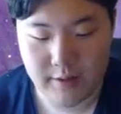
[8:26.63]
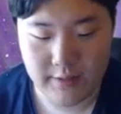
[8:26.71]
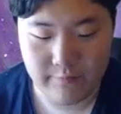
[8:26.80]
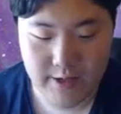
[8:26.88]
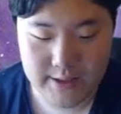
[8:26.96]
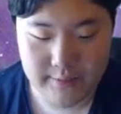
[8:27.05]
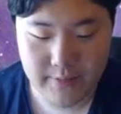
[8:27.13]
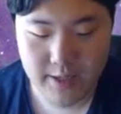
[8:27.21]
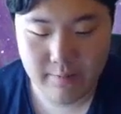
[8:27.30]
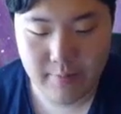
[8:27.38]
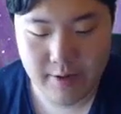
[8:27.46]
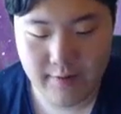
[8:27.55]
In fact, I'm
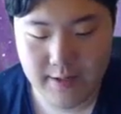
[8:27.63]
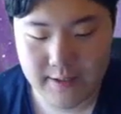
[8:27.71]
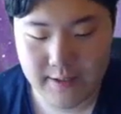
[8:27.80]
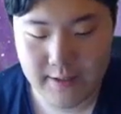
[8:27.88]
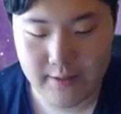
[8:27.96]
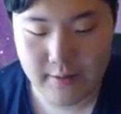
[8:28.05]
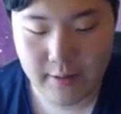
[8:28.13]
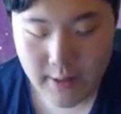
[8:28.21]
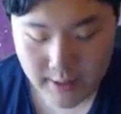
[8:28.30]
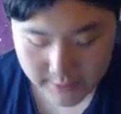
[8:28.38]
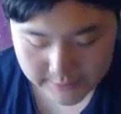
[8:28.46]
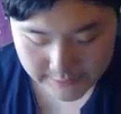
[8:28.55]
getting Marowak in here
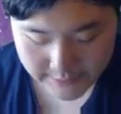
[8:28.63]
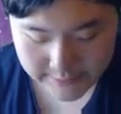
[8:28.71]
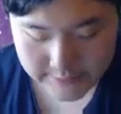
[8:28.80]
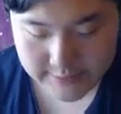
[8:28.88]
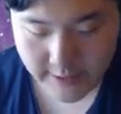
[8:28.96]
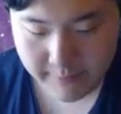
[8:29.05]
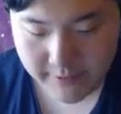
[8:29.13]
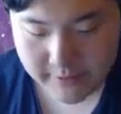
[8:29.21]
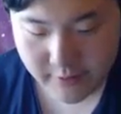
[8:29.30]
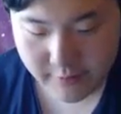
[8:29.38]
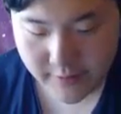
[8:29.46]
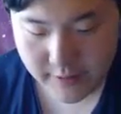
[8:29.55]
because I get to save my
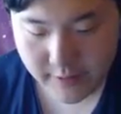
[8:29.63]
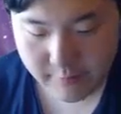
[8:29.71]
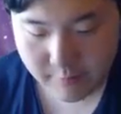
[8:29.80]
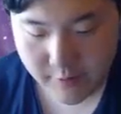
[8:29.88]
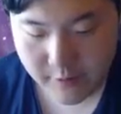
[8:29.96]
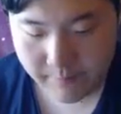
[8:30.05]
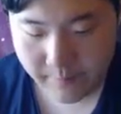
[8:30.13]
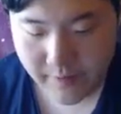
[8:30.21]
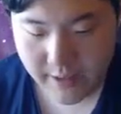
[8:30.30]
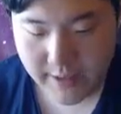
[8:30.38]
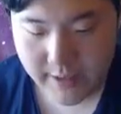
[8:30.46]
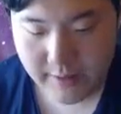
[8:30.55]
Slowking number one,
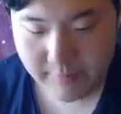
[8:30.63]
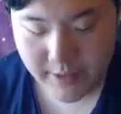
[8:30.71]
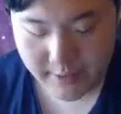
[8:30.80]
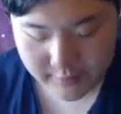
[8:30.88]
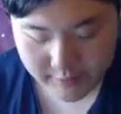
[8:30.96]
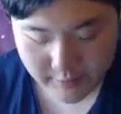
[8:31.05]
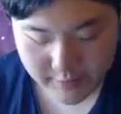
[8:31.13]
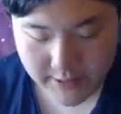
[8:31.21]
and I can Perish Song.